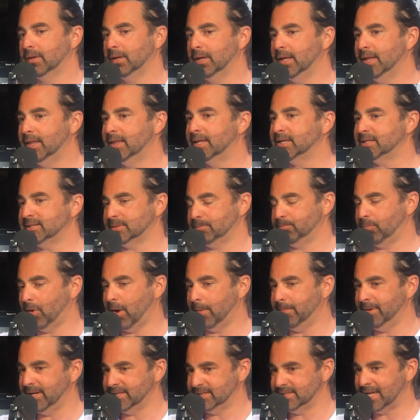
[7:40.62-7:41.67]
this
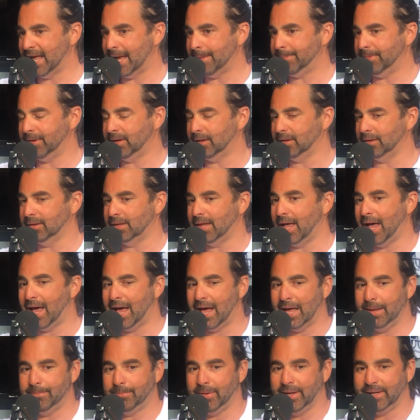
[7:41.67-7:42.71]
probably doesn't happen a
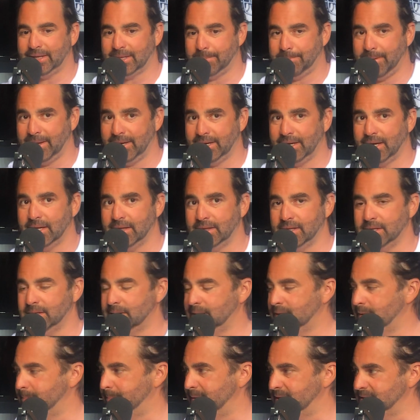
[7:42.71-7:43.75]
lot, but like depending on
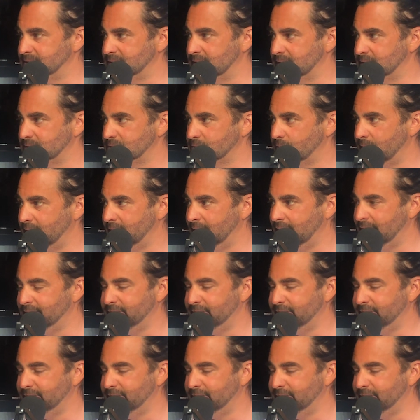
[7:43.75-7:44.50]
the business, right?